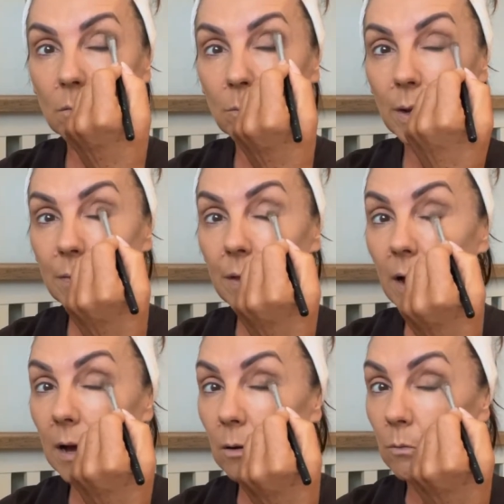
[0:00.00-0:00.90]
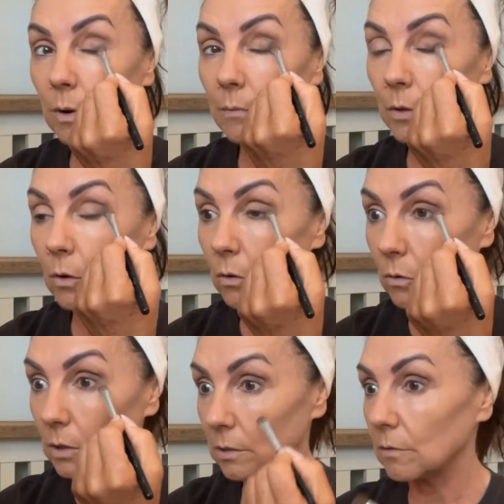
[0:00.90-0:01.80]
blend that out around the
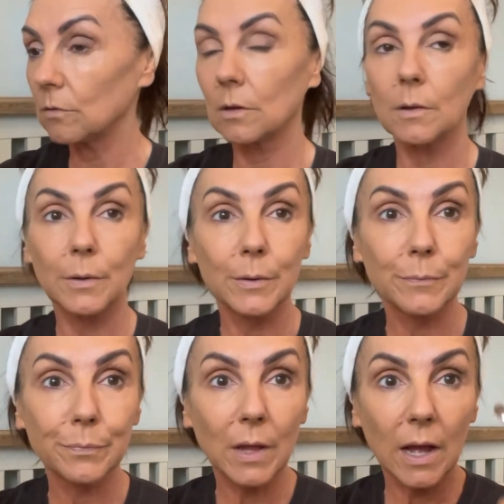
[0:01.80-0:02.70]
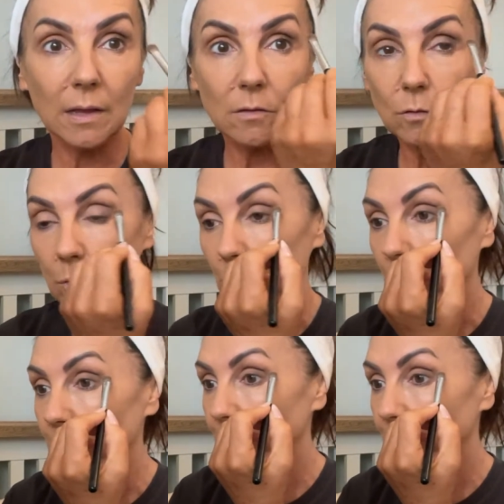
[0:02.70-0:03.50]
corners, as so.